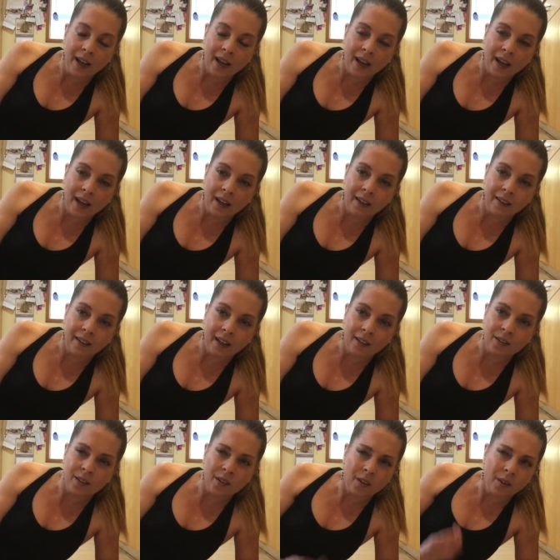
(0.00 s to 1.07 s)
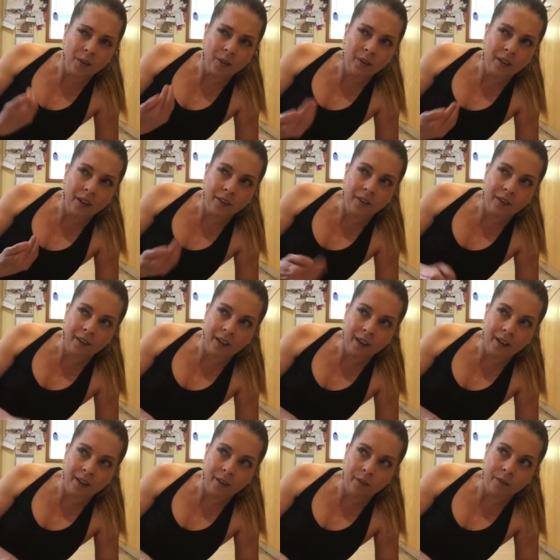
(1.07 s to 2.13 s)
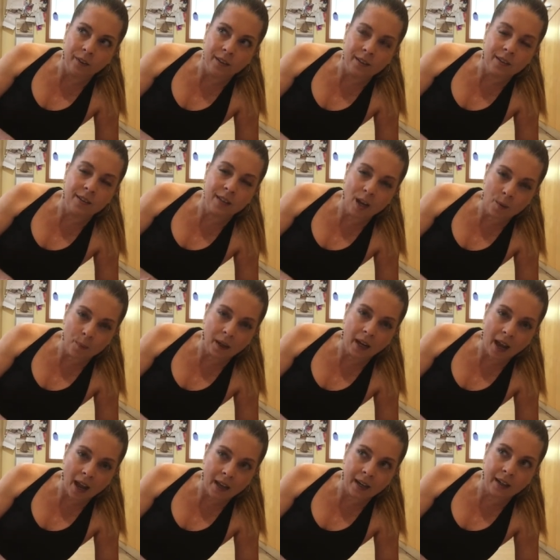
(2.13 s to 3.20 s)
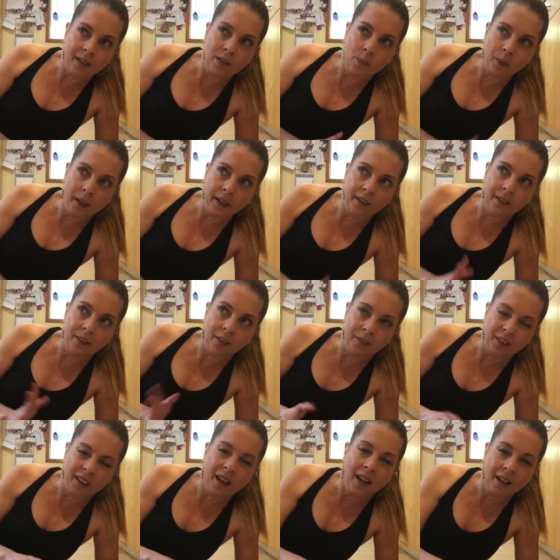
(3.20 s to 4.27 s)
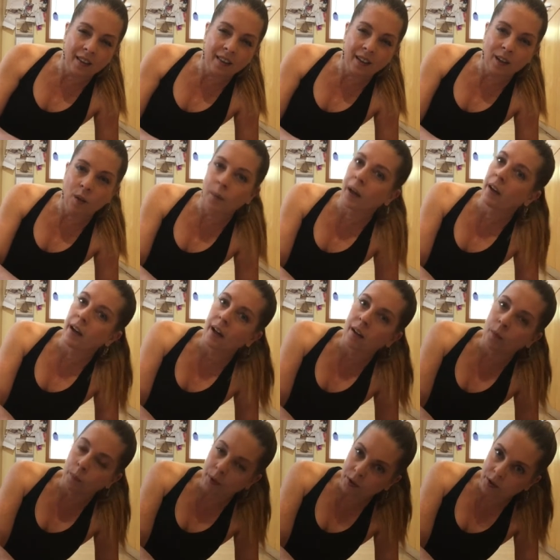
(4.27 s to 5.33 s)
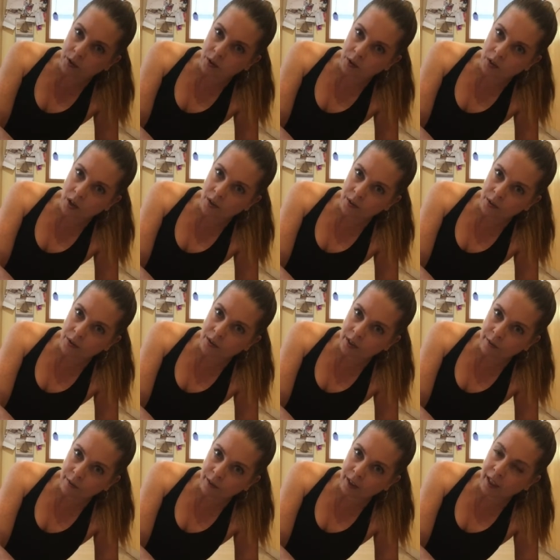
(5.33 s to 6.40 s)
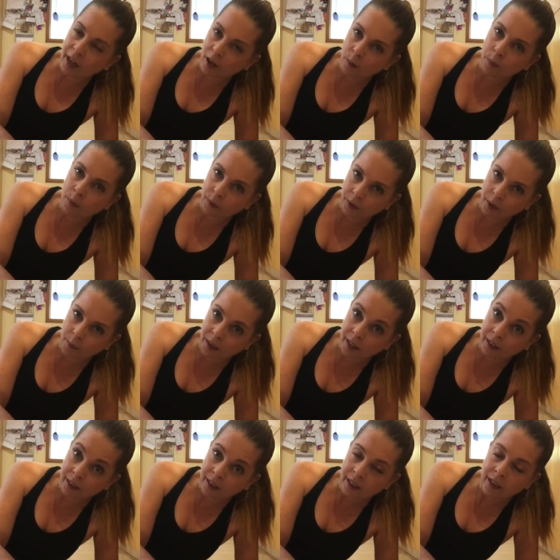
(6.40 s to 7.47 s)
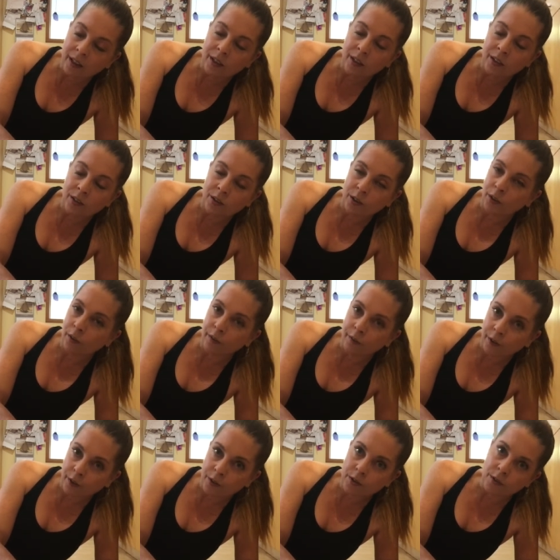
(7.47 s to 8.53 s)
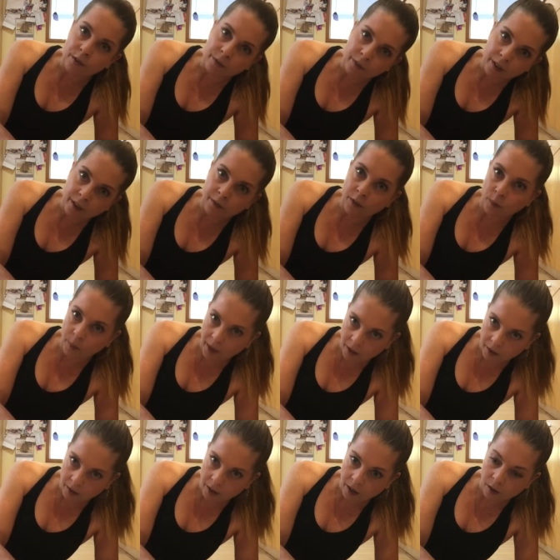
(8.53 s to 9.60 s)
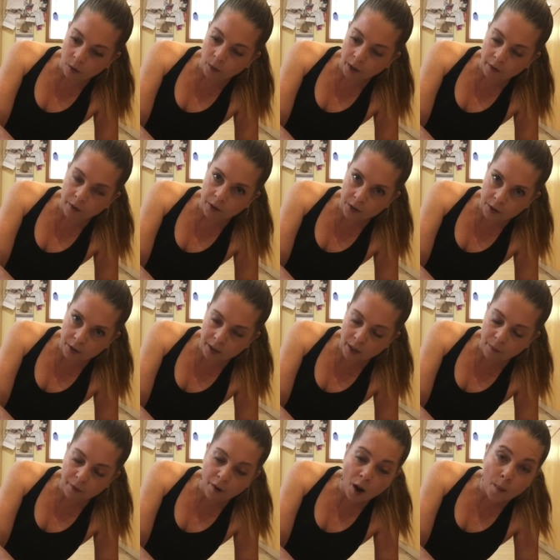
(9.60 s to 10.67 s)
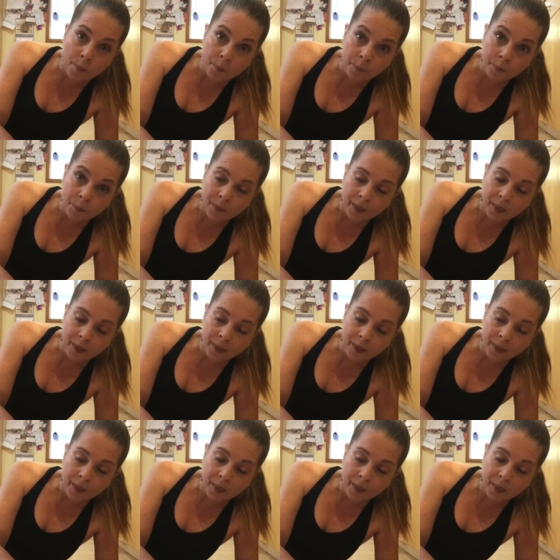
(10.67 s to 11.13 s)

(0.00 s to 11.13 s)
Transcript: and that's a whole nother kind of, it's the same mechanics, but you have to kind of think about how to push those tendus differently and how to pull them in to your first or fifth or parallel or wherever you're doing them from.